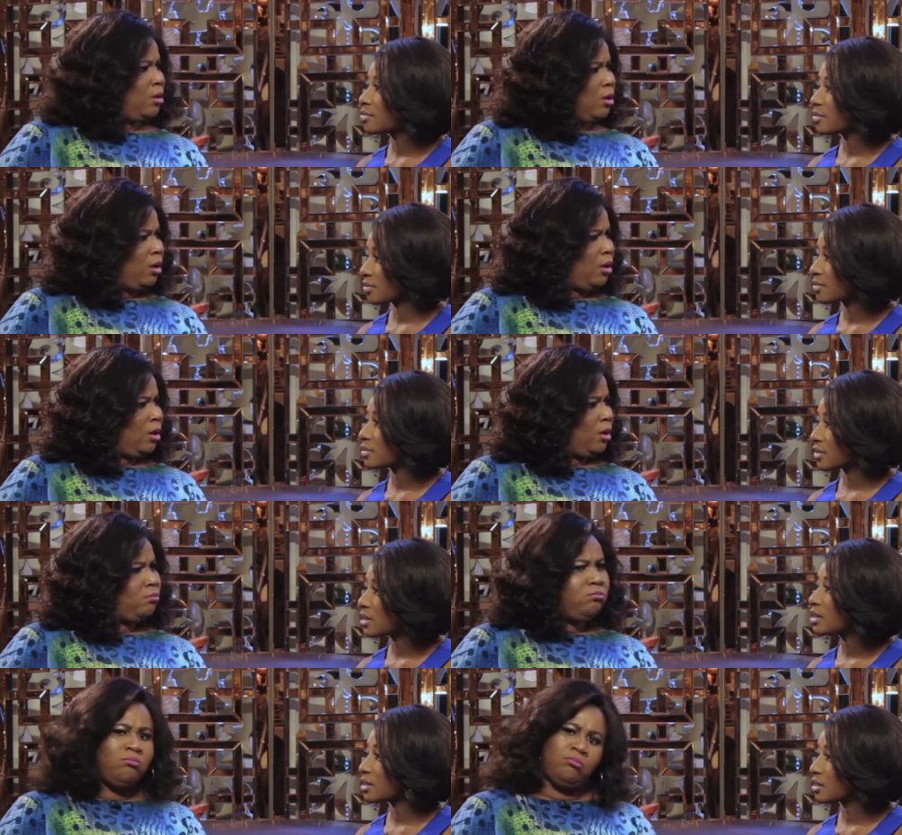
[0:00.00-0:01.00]

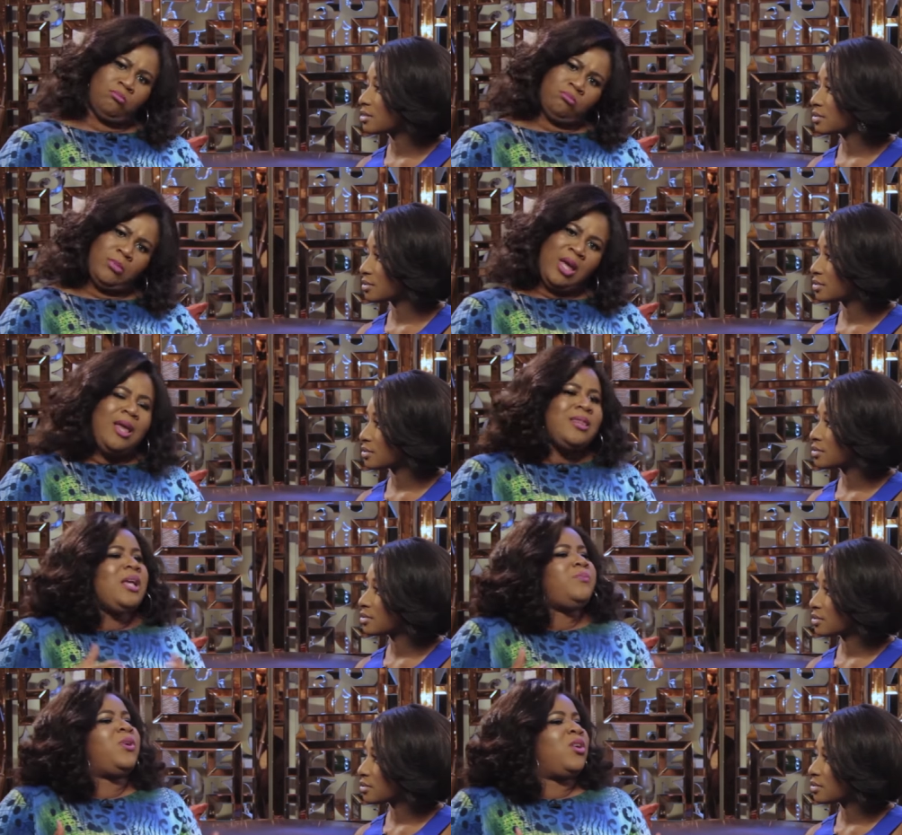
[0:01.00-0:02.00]
Speaker 1: um,
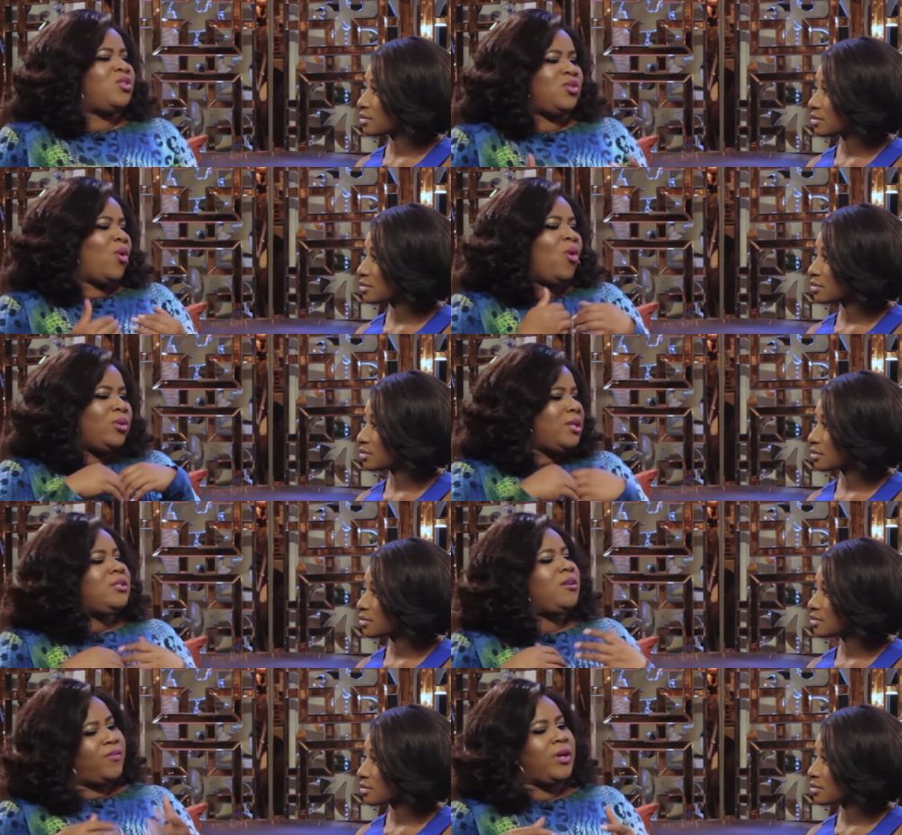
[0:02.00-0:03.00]
that's because you're holding
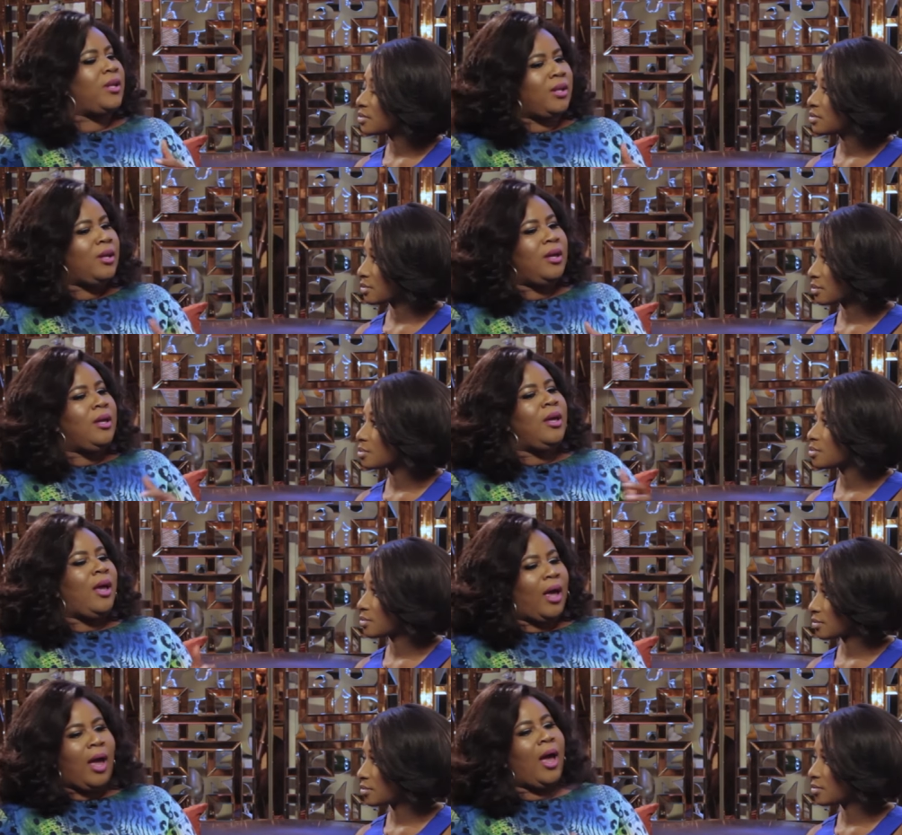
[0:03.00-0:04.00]
stuff in,
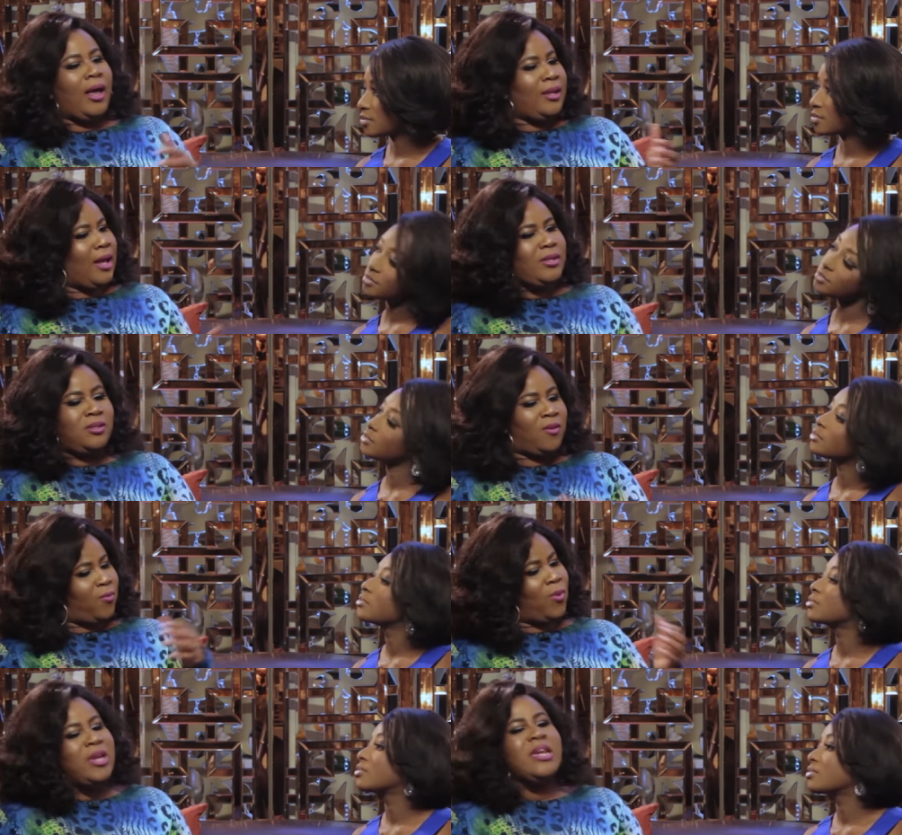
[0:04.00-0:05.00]
and that stuff
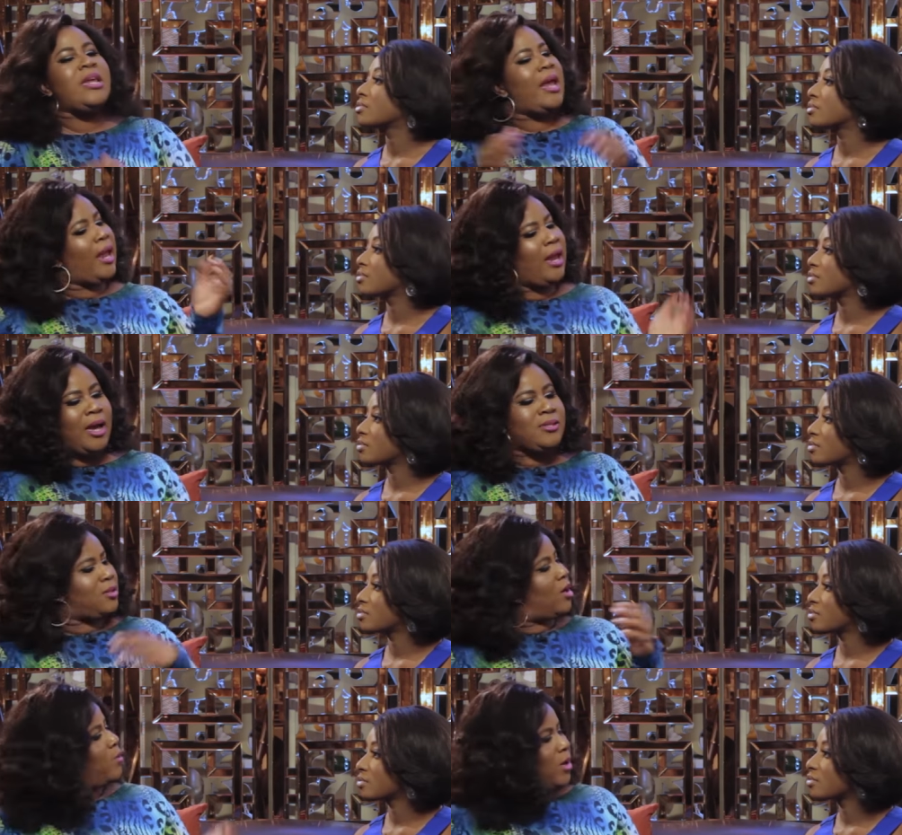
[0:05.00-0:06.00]
one day has to
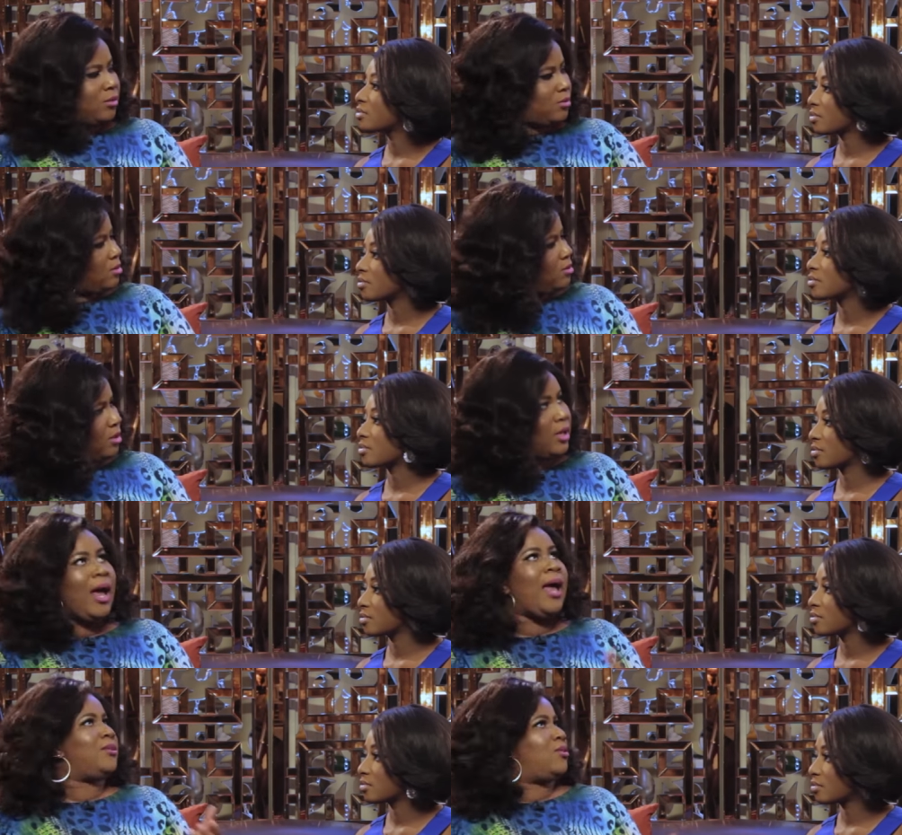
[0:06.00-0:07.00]
come out. Mm-hmm. It
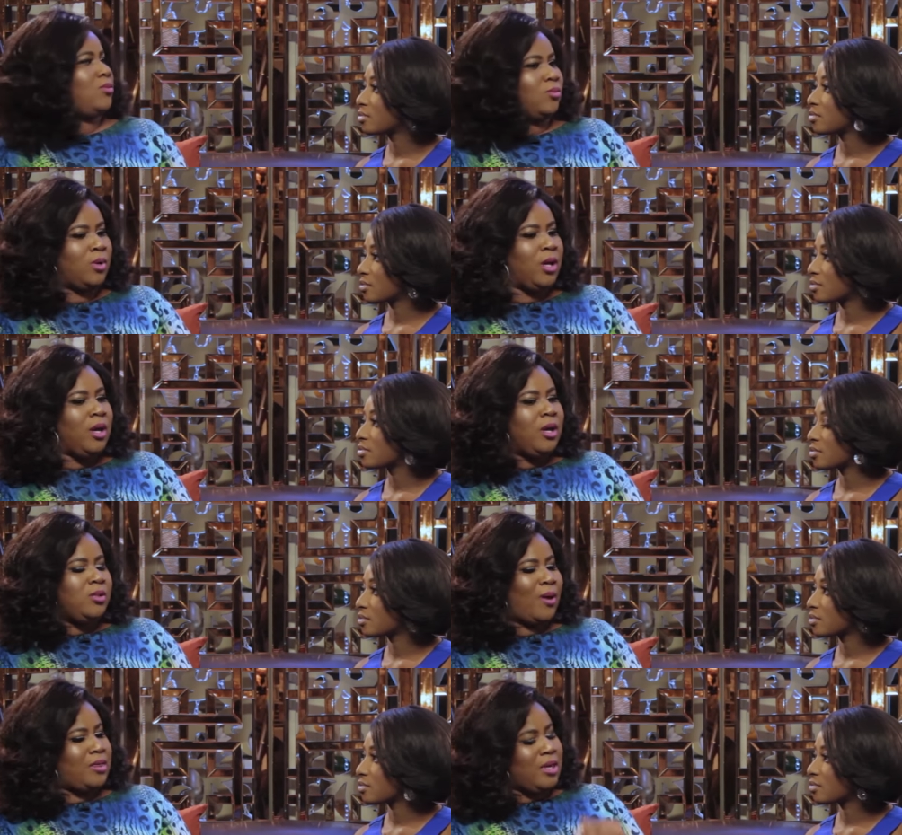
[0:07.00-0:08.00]
has to.
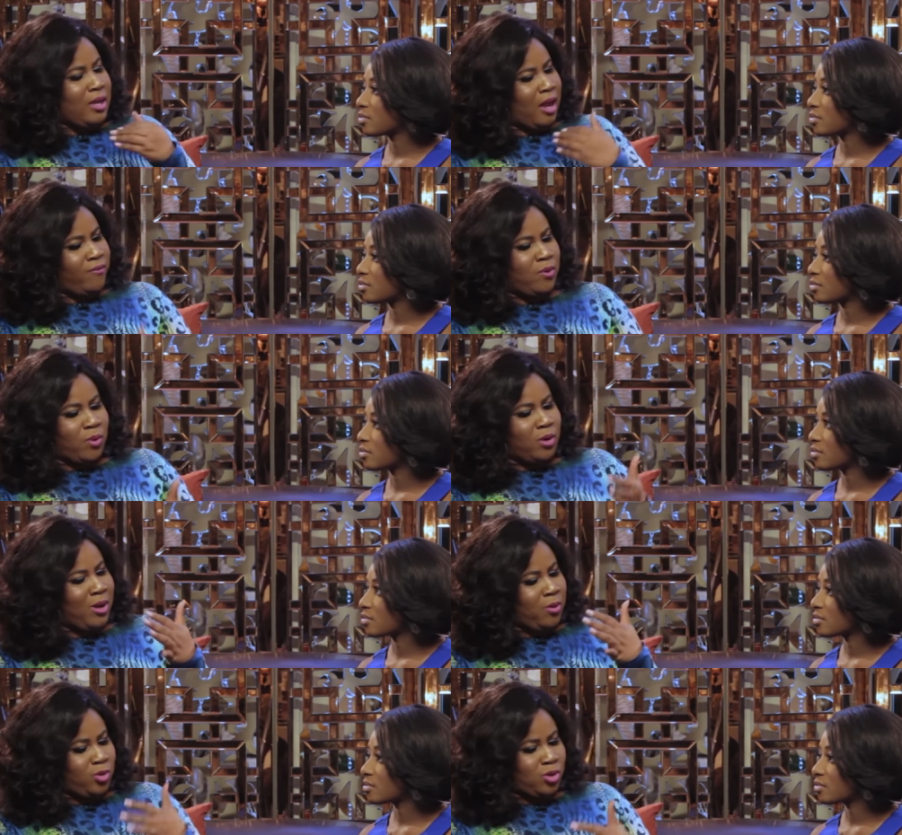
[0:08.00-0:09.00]
So I think everyone, no
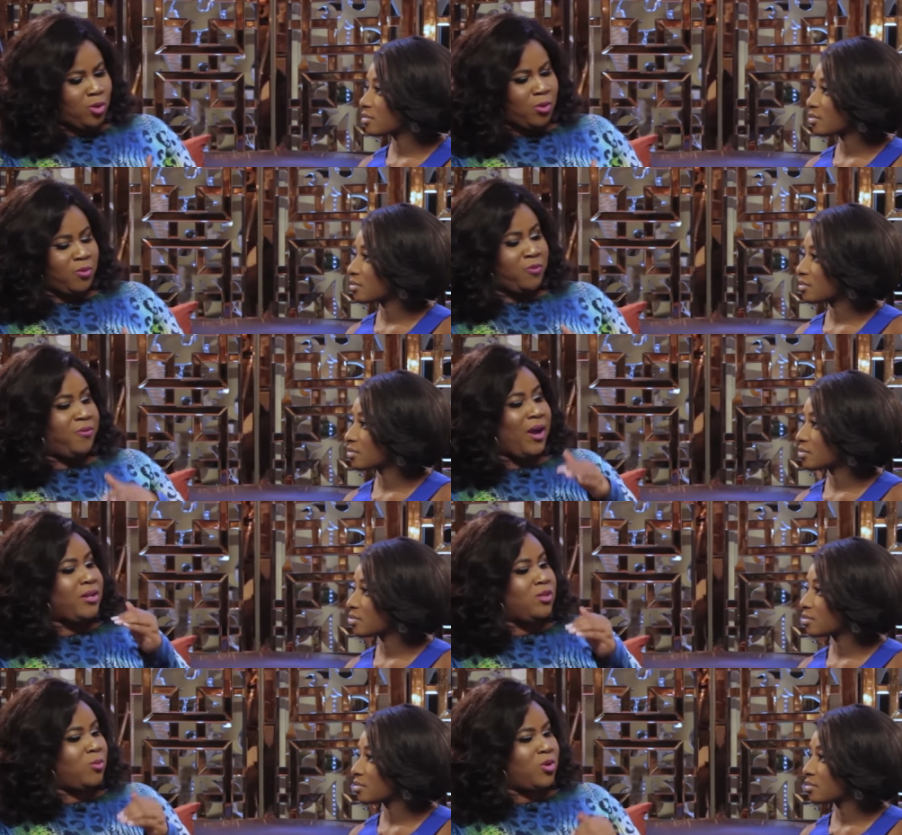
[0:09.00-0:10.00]
matter what you're going through,
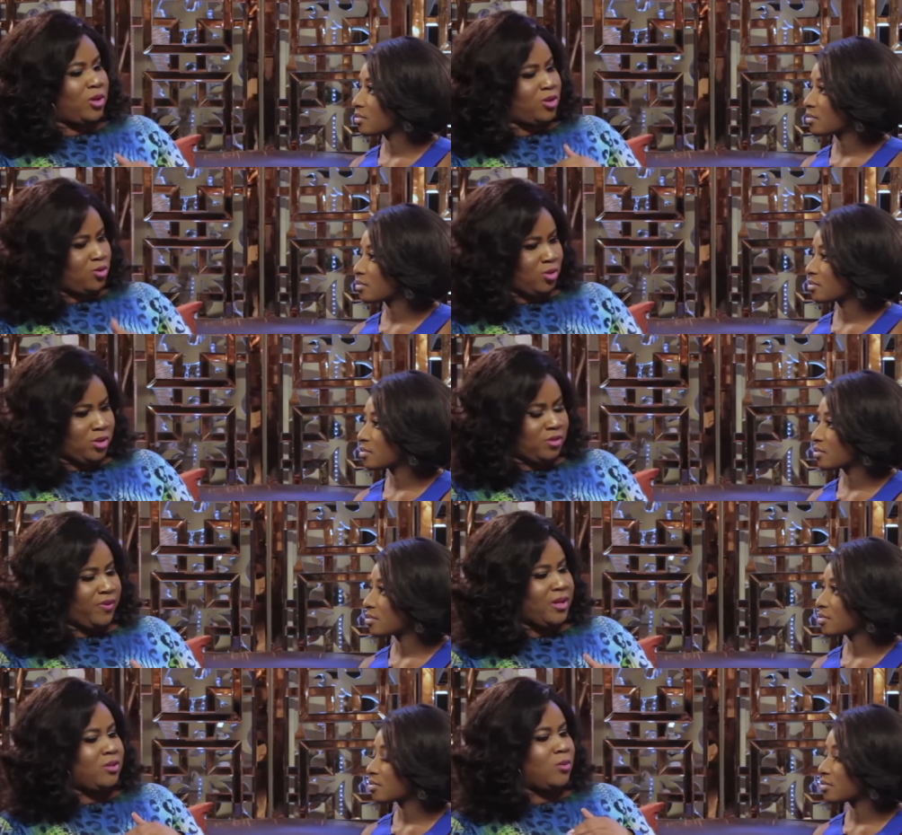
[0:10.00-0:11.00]
find someone you can trust,
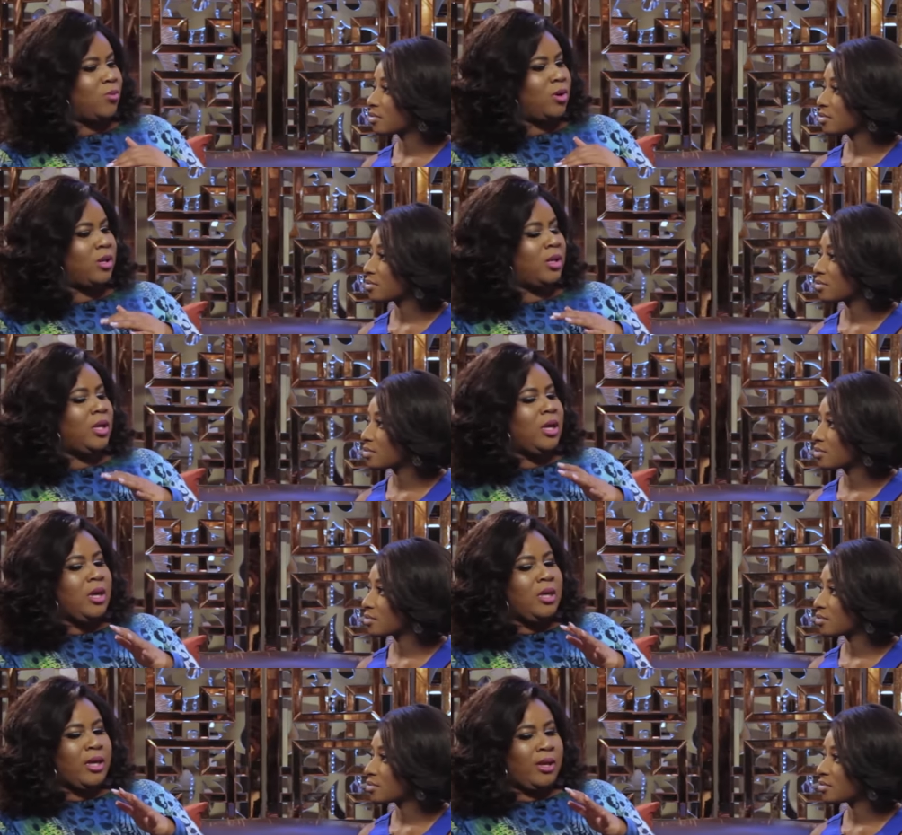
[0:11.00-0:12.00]
find someone
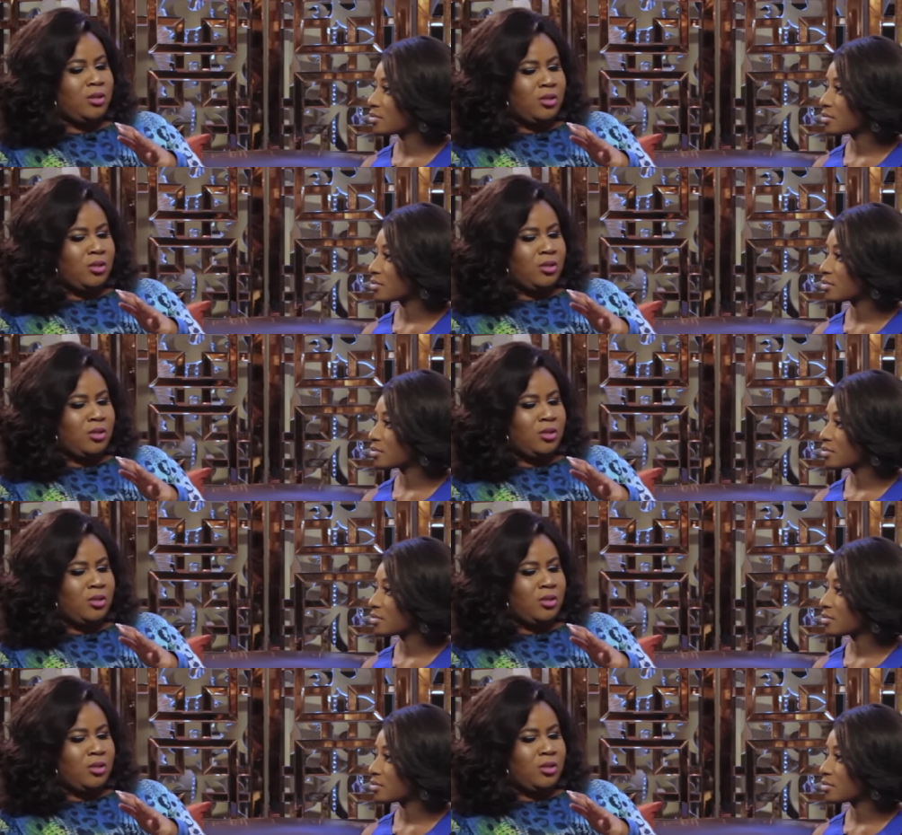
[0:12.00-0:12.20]
that